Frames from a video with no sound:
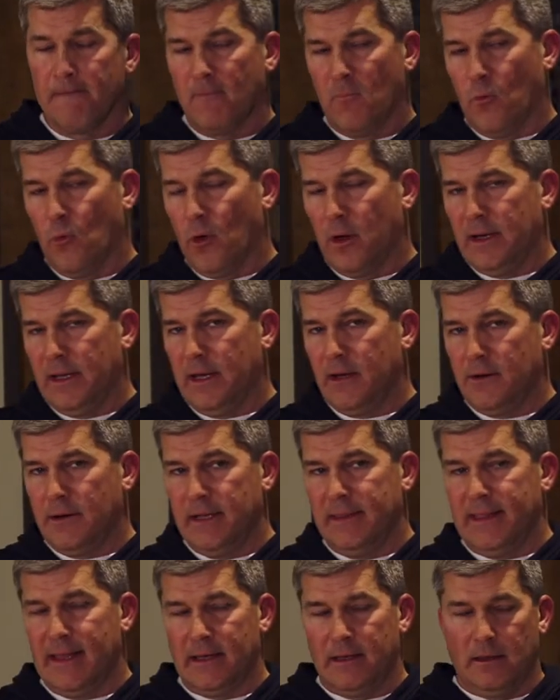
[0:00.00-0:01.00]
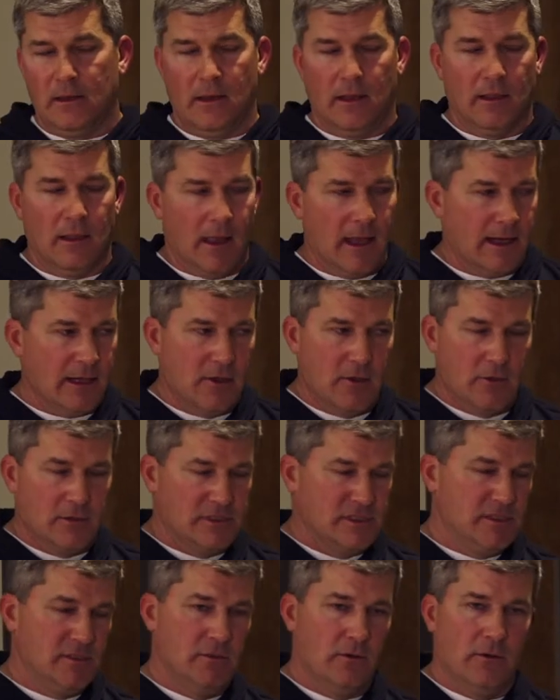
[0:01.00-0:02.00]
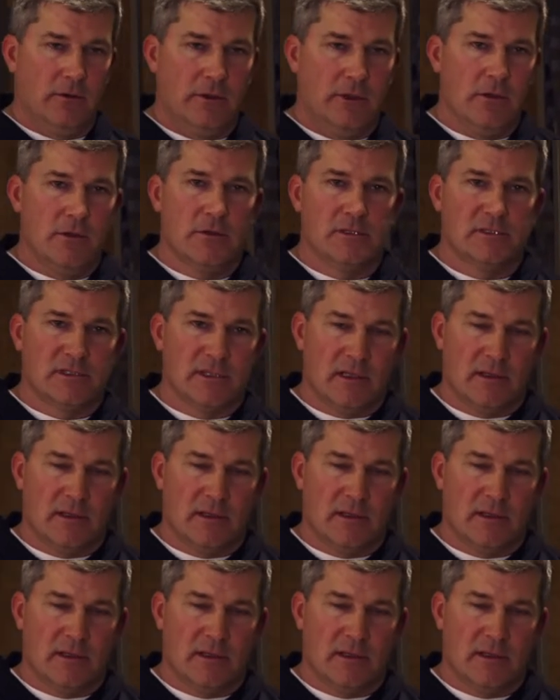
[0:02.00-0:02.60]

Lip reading: One area that a lot of coaches don't use,